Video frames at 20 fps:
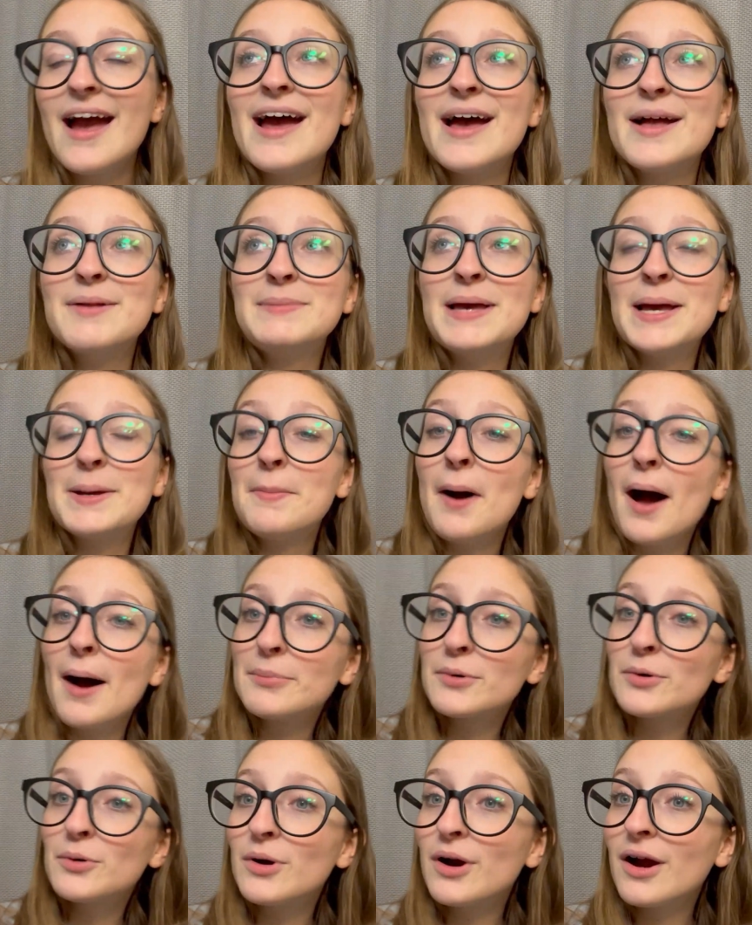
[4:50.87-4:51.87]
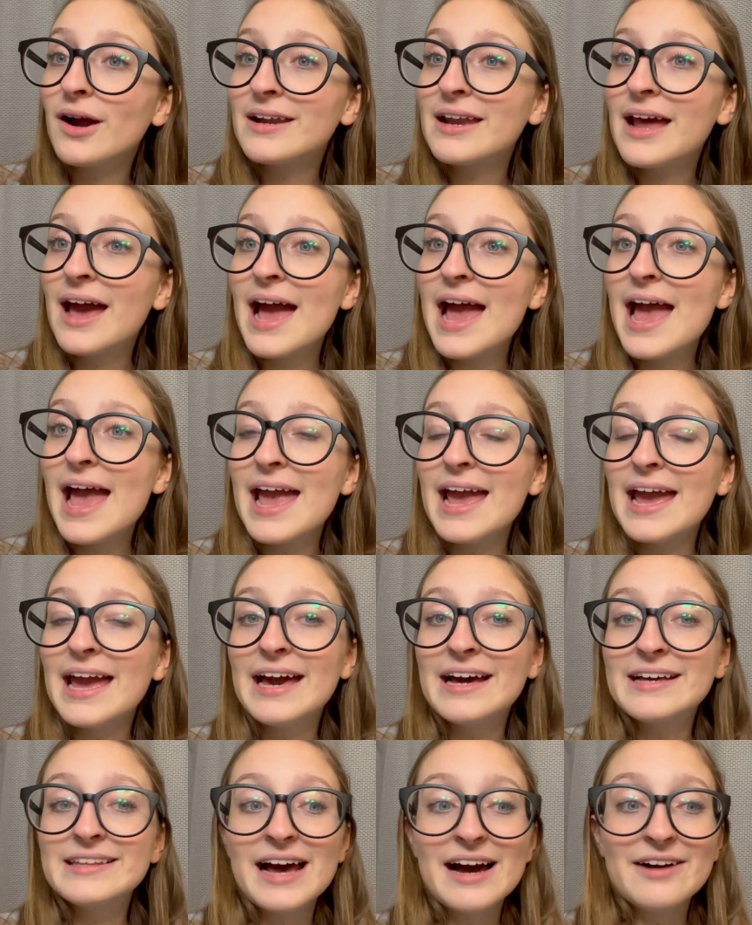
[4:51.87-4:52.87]
and make popcorn
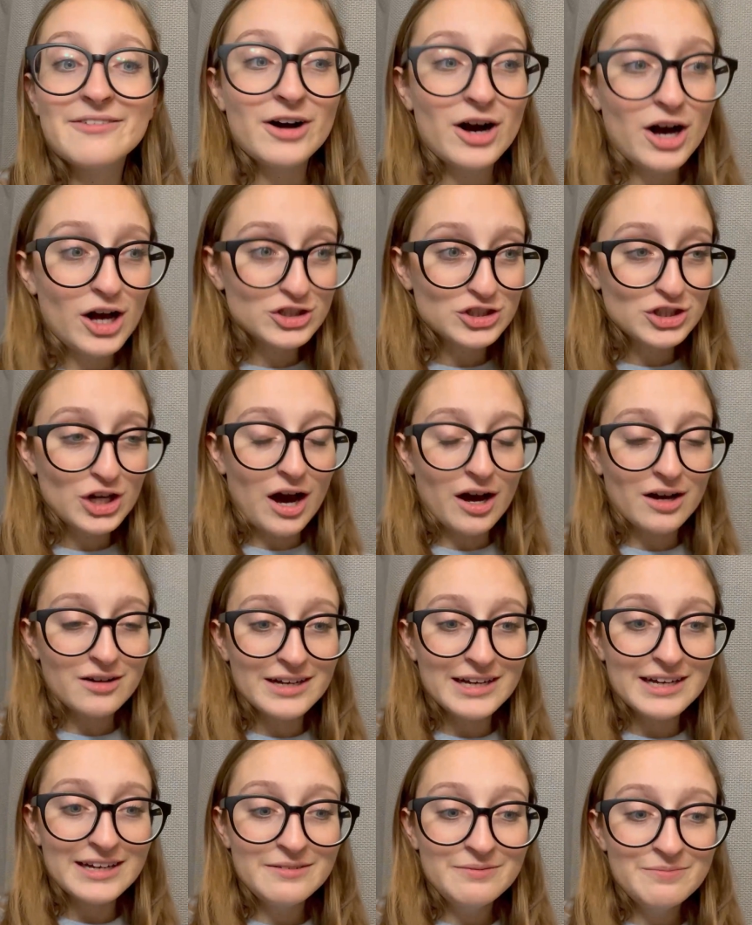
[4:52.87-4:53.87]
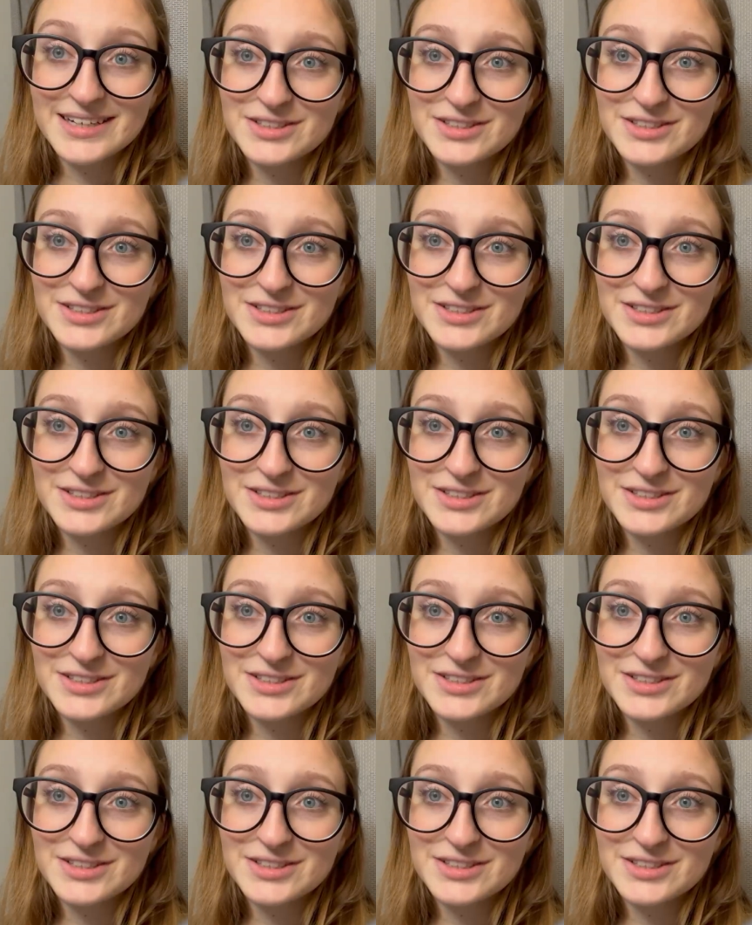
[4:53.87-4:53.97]
and have hot chocolate.